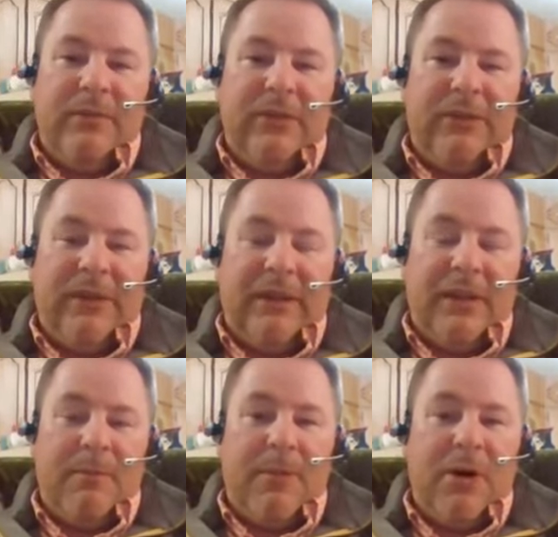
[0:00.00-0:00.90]
setting
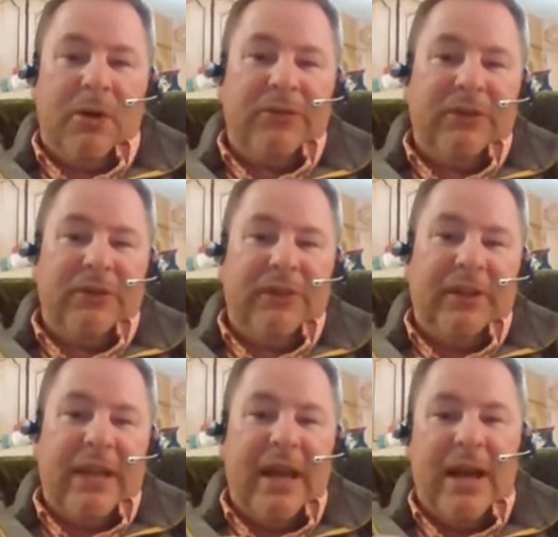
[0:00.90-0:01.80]
up models to
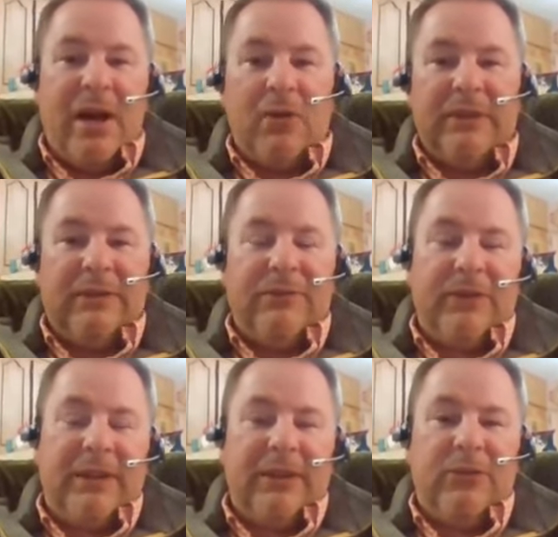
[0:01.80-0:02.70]
see how
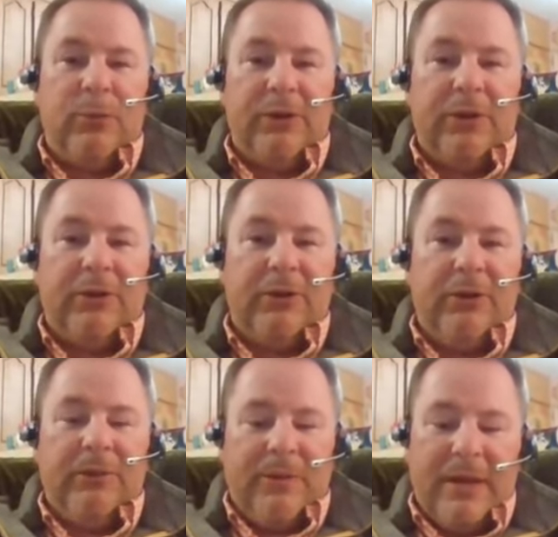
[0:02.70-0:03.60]
different things would
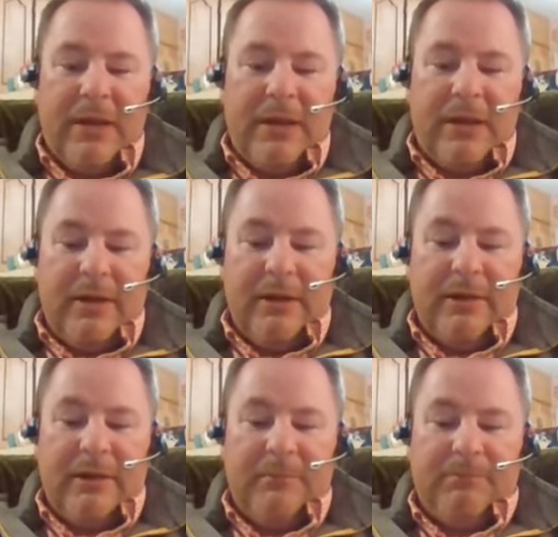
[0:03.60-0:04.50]
occur.
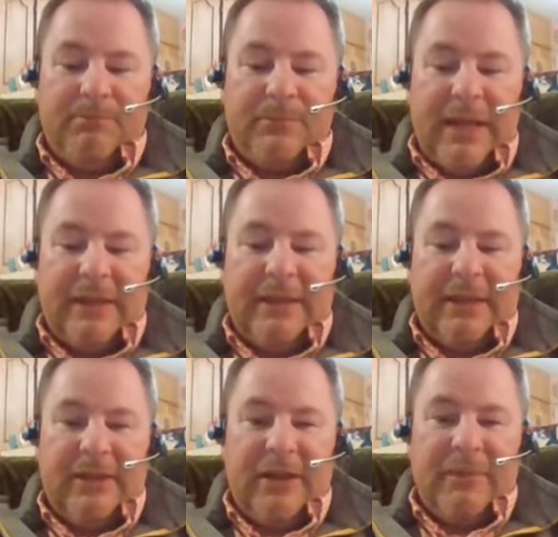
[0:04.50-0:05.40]
At
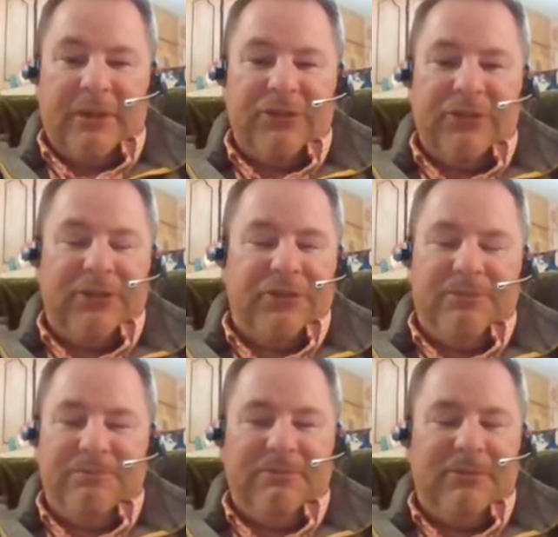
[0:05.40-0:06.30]
that time, it's
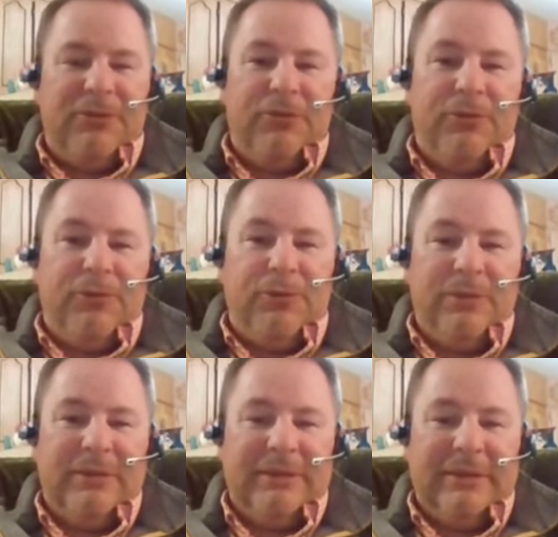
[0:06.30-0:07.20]
just too
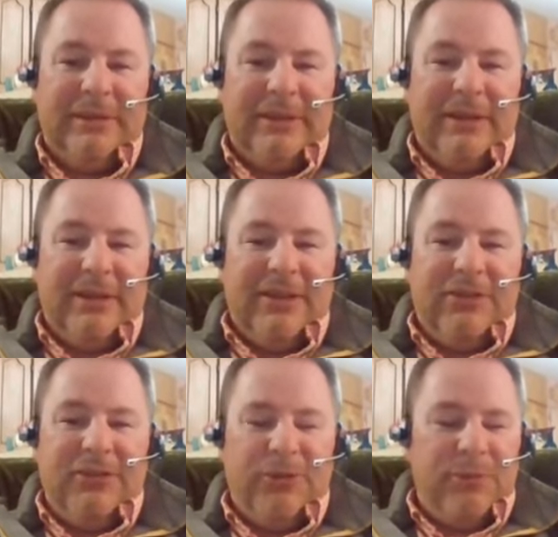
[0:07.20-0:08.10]

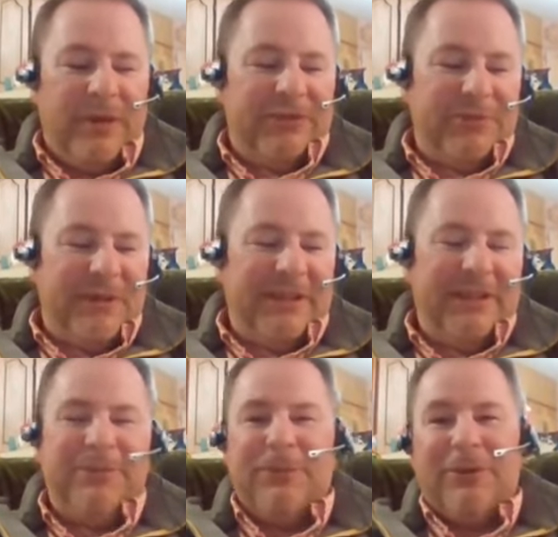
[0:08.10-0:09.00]
much
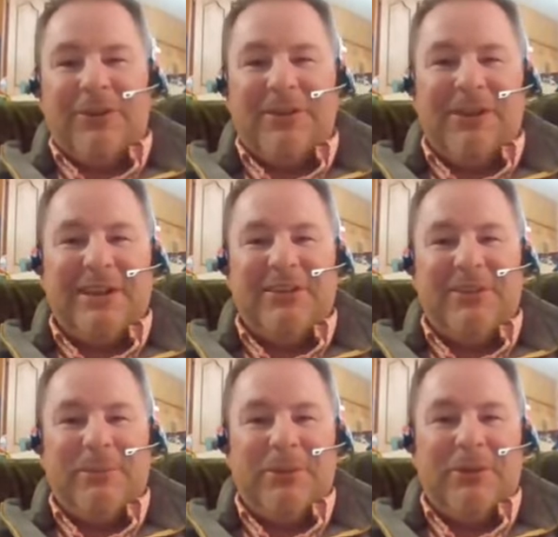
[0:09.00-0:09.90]
money for a
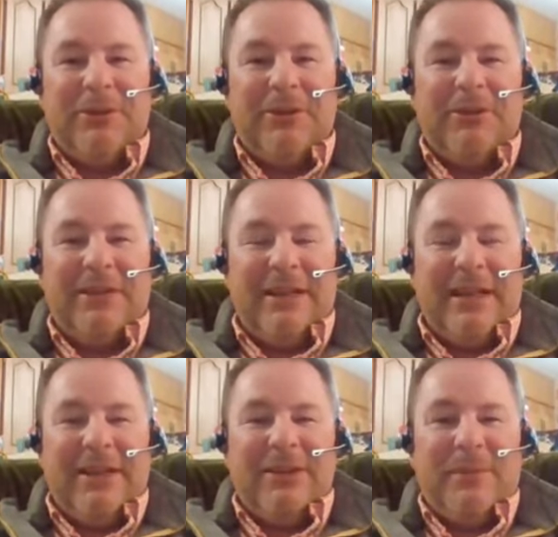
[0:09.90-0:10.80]
simple
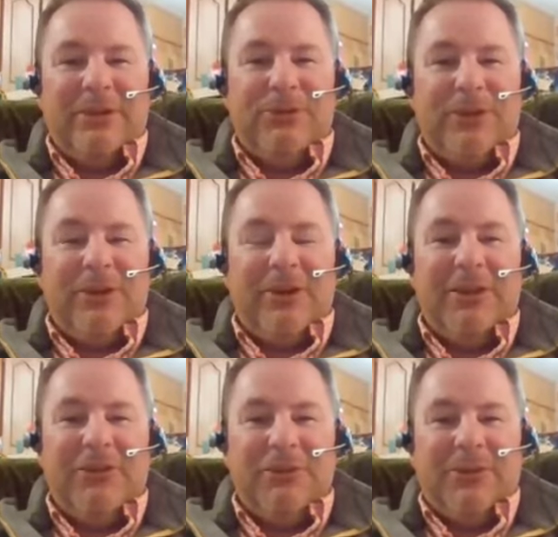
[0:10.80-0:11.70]
elementary or
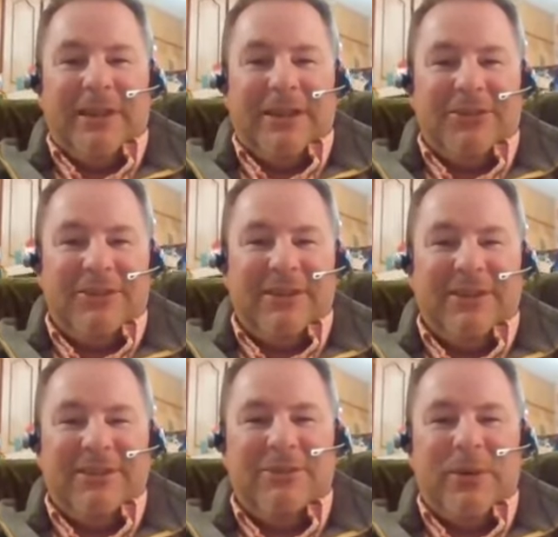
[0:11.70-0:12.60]
high school class to
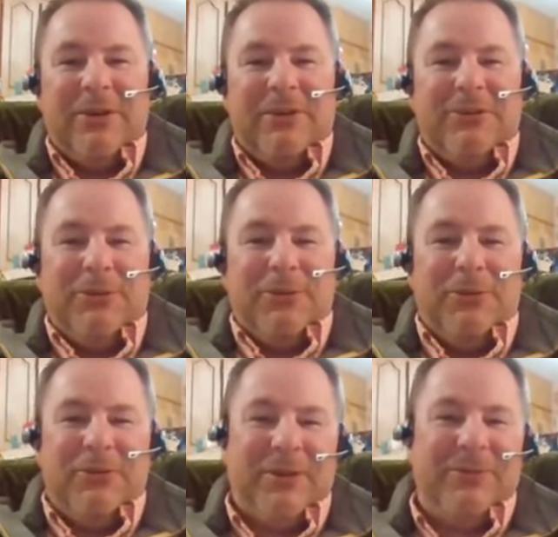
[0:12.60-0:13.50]
go out and do
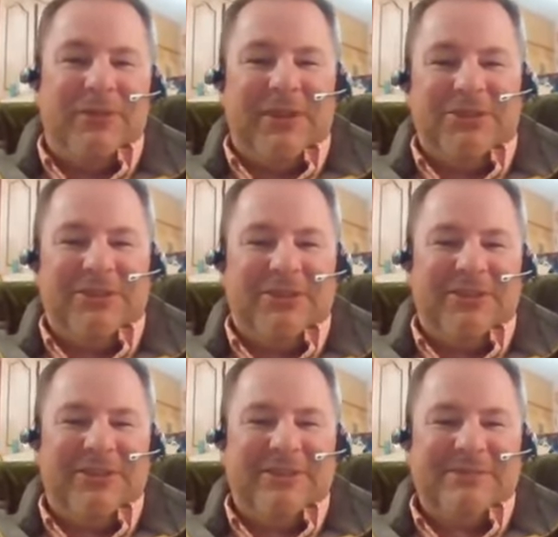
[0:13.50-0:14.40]
those observations.